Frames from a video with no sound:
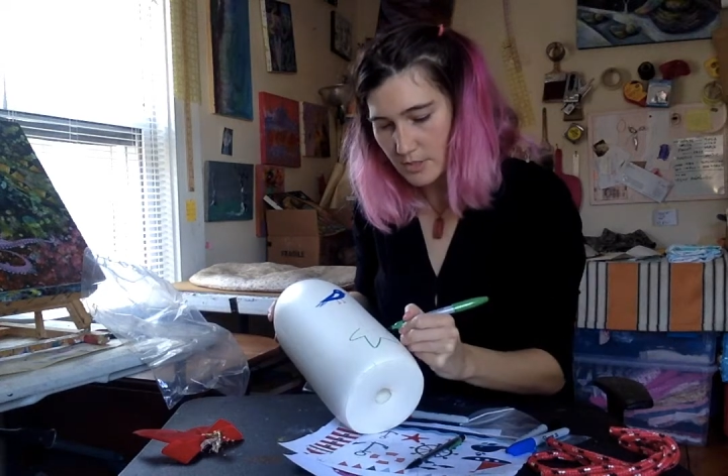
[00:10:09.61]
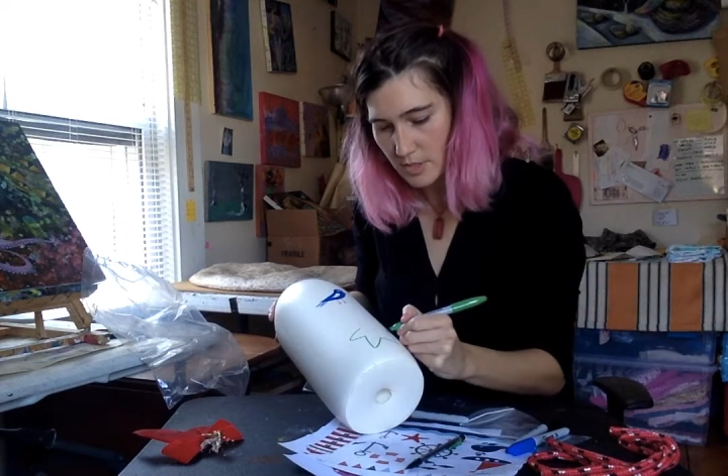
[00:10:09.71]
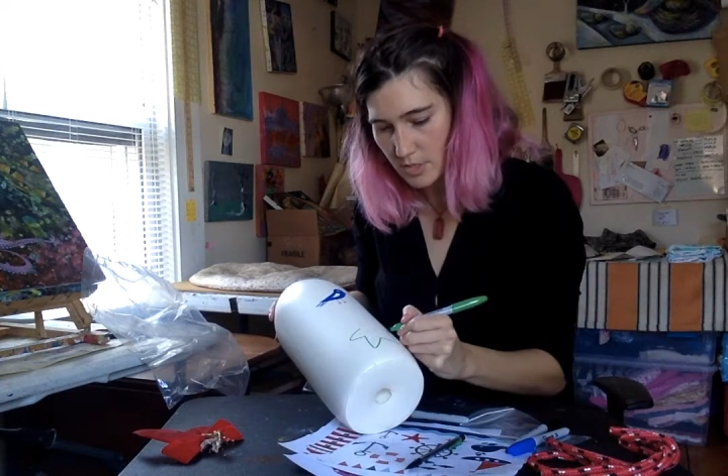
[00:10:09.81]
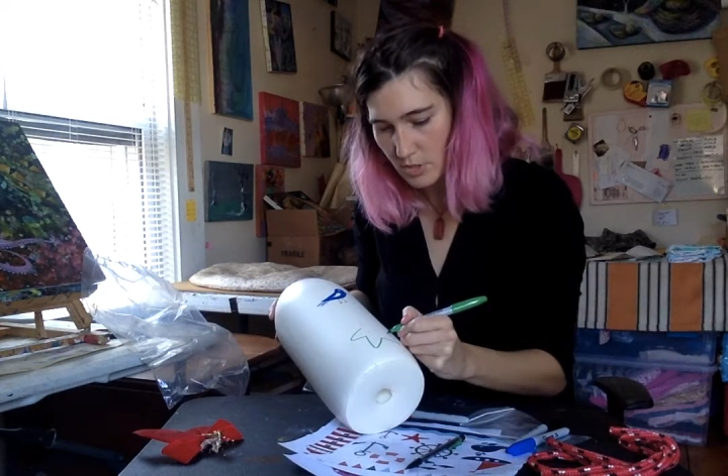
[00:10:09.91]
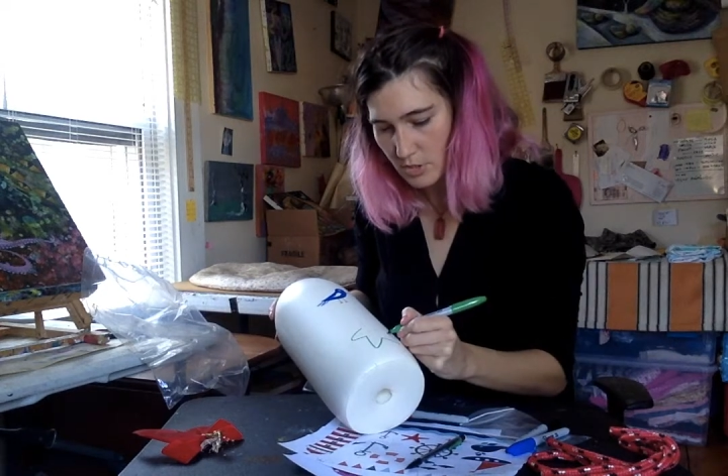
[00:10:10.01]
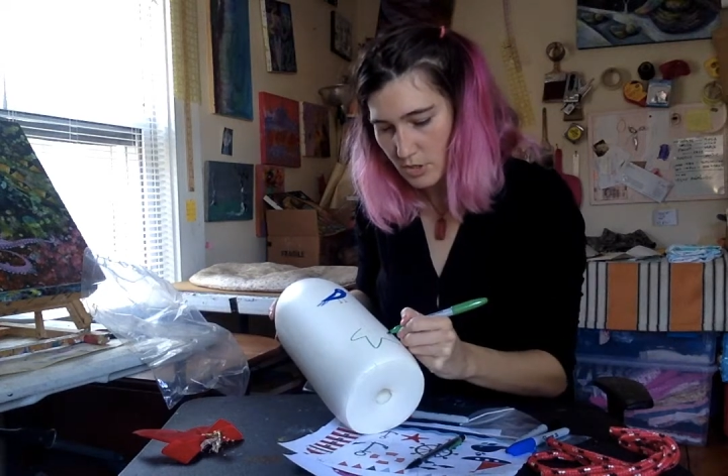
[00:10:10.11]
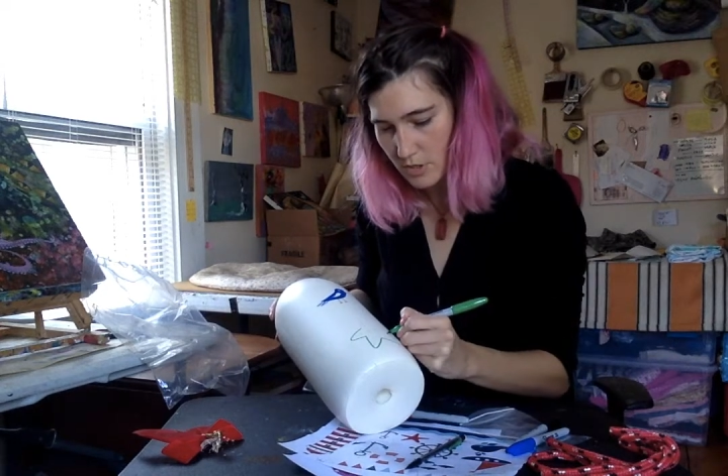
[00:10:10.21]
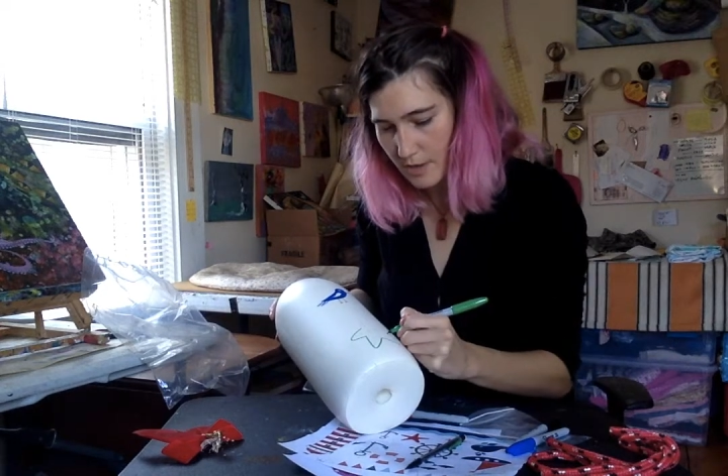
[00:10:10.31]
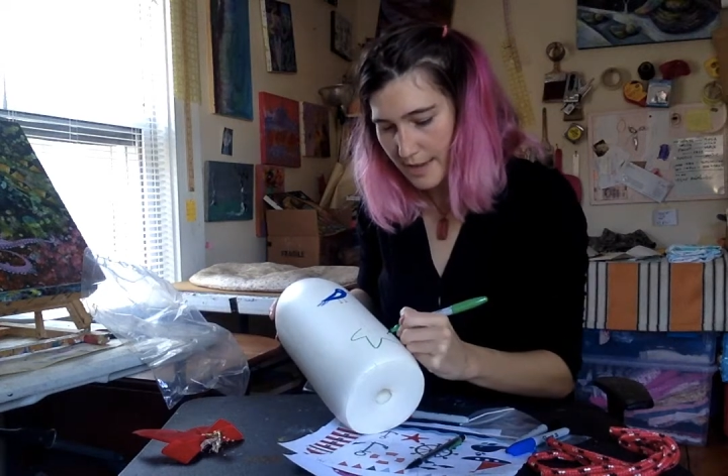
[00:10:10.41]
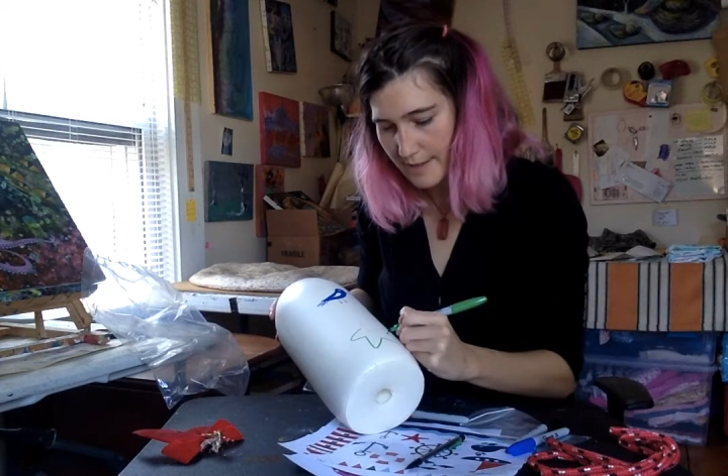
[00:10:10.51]
just to show
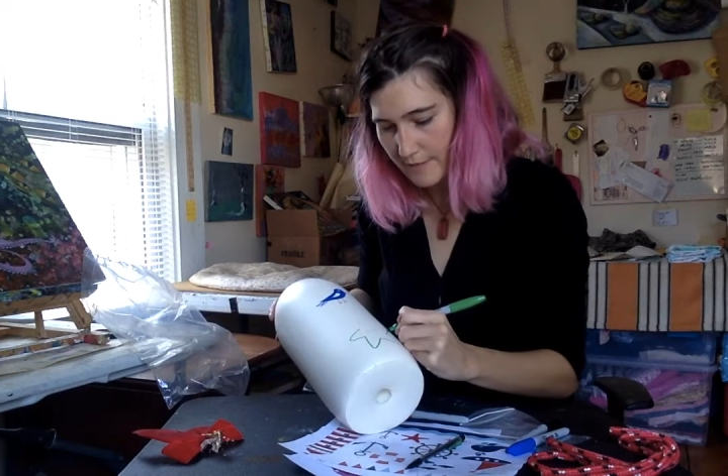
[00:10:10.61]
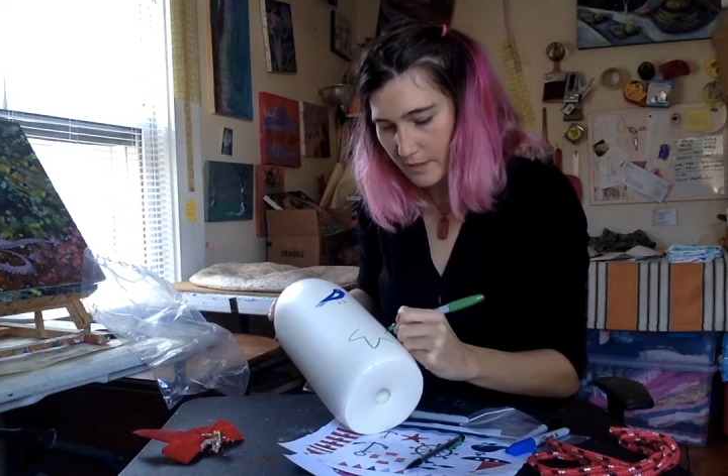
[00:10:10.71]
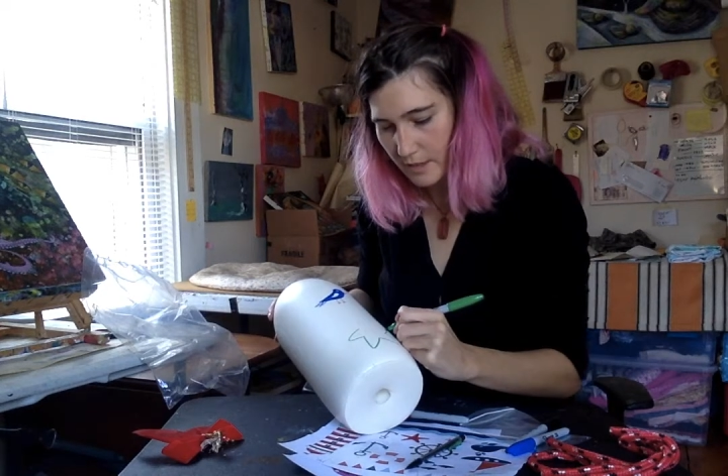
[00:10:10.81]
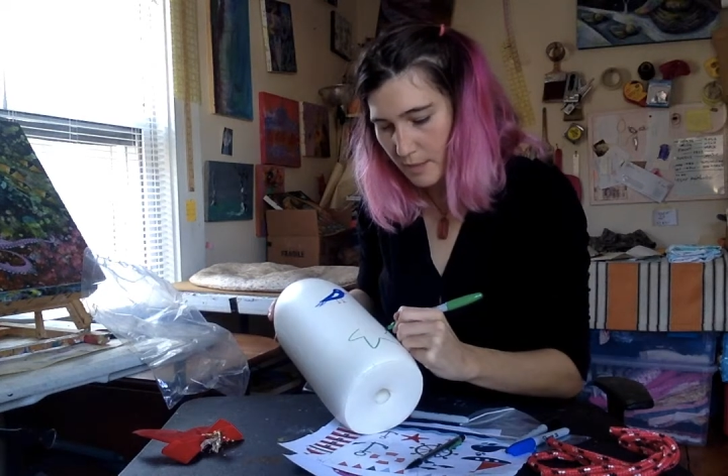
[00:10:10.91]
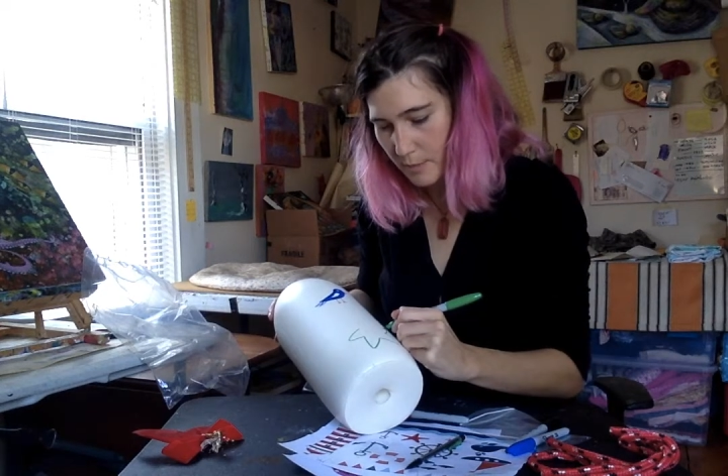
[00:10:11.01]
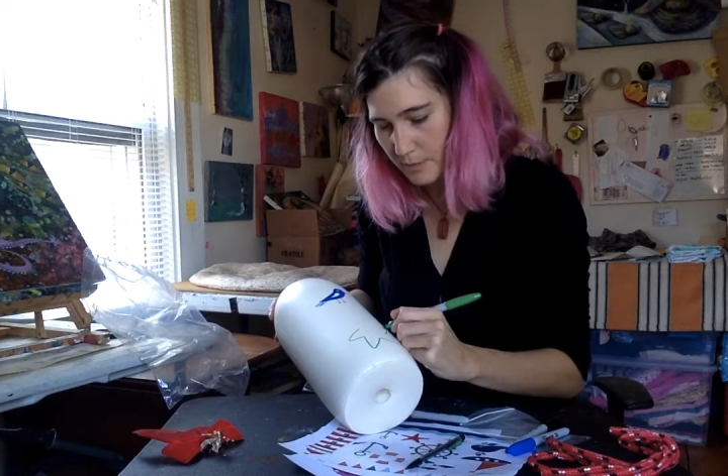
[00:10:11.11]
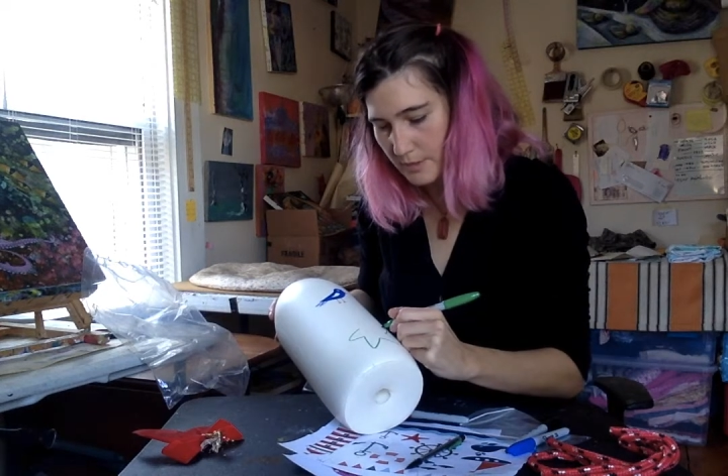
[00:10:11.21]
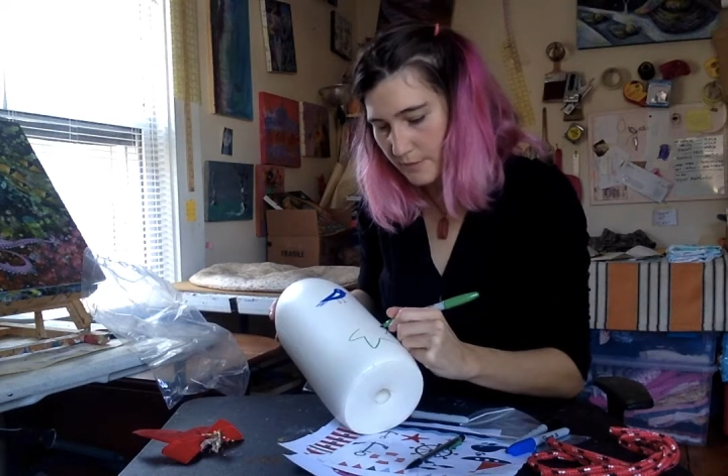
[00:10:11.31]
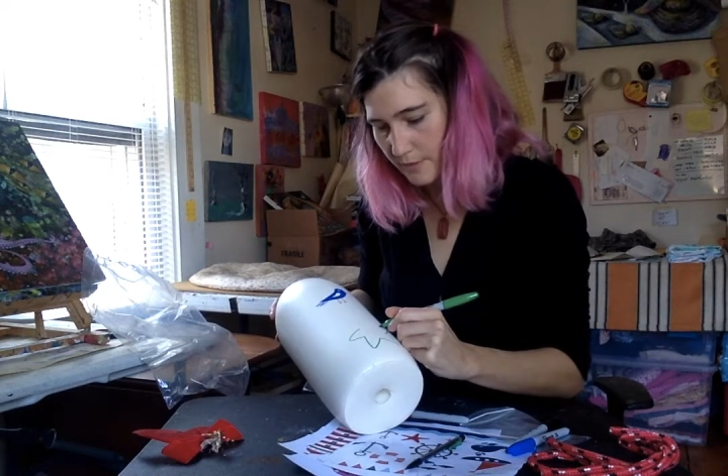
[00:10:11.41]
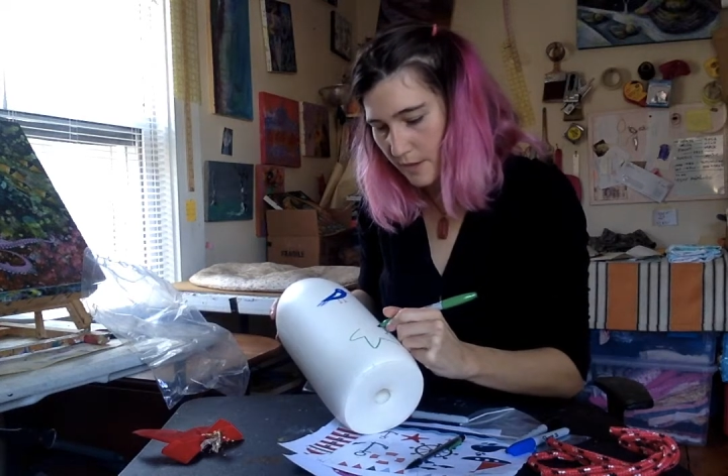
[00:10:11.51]
you kind of a couple
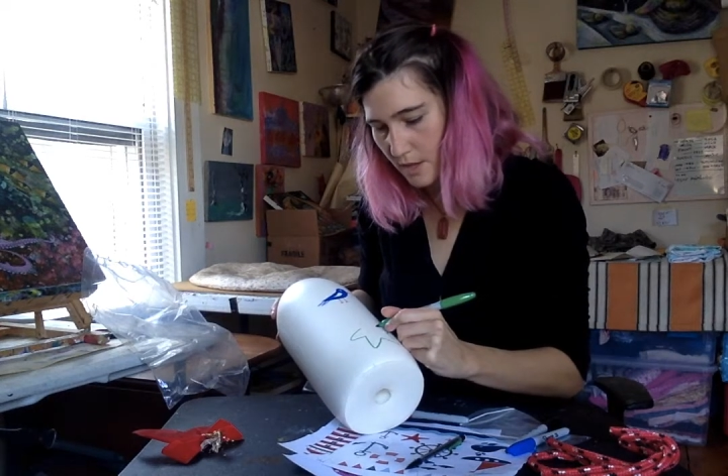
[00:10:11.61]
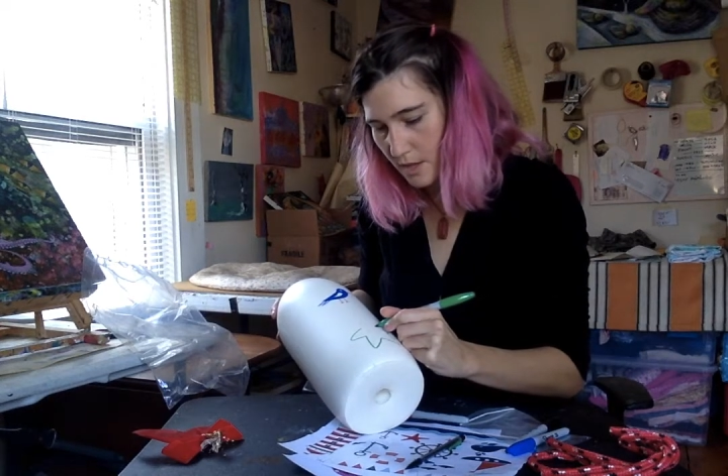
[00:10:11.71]
different